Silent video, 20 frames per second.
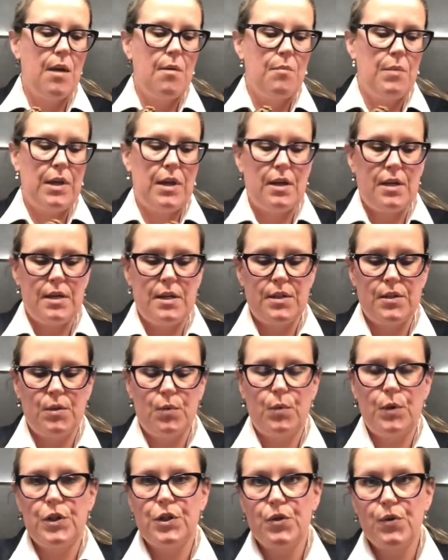because
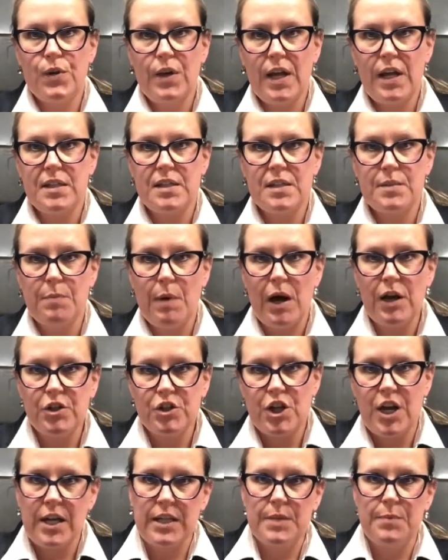we do get spot
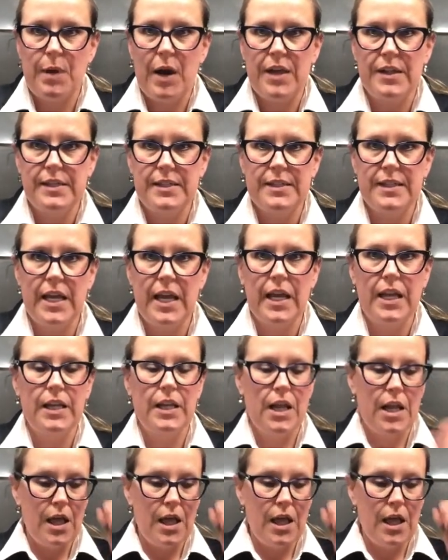checked by the state.